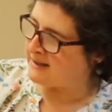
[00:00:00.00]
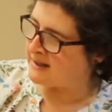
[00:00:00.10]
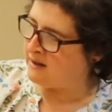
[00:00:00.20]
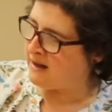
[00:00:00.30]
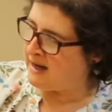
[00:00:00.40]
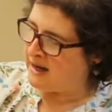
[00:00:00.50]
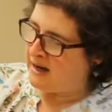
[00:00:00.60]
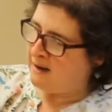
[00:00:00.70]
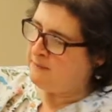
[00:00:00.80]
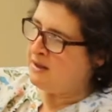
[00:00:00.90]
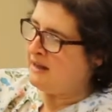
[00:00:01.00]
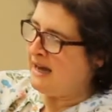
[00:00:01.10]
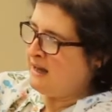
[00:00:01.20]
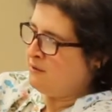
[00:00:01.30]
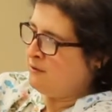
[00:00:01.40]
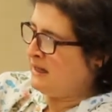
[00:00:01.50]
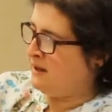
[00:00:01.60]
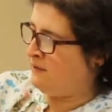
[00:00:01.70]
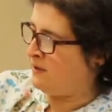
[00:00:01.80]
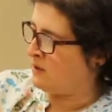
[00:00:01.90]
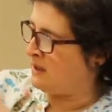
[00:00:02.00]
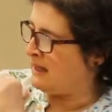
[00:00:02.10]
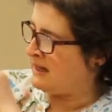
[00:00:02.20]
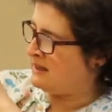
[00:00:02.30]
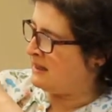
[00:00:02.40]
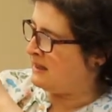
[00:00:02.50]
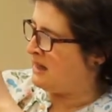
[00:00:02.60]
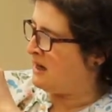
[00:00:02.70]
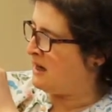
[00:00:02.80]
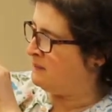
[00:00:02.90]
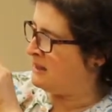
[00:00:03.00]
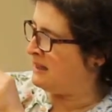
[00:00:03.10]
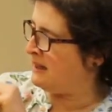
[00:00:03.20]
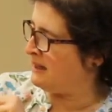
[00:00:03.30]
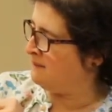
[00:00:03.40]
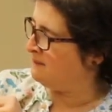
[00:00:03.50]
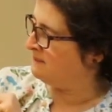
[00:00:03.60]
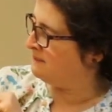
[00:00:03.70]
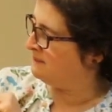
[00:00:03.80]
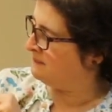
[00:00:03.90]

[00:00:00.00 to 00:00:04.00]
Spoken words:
He had to climb the ladder to even get to the top, didn't he?